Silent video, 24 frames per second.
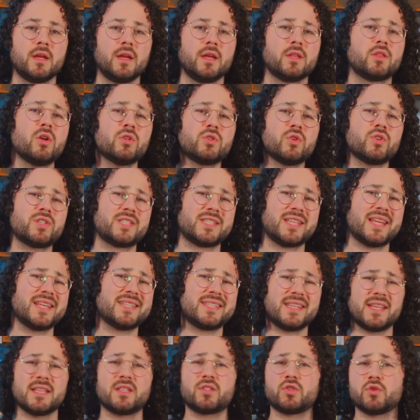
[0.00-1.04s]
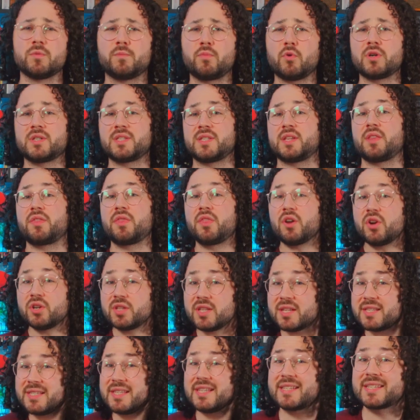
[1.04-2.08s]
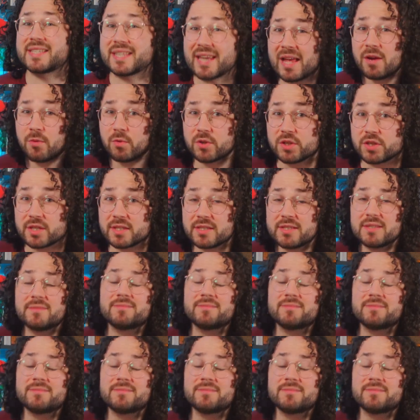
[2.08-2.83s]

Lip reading: It also says it supports 36 languages.